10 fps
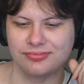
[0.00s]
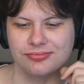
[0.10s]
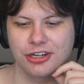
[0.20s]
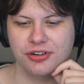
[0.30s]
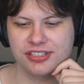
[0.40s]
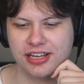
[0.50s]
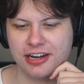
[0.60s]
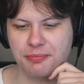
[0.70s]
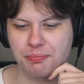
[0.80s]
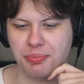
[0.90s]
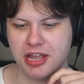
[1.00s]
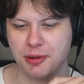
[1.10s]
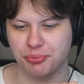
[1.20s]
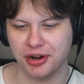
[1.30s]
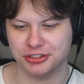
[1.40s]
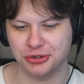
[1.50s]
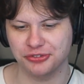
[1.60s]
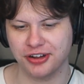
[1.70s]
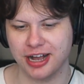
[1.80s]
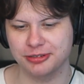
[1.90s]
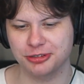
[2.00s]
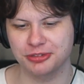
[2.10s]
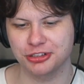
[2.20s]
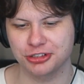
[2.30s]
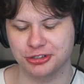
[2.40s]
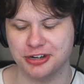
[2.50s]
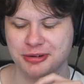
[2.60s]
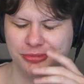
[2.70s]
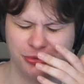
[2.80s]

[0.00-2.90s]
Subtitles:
You know what's getting big prezoh vibes from this stream?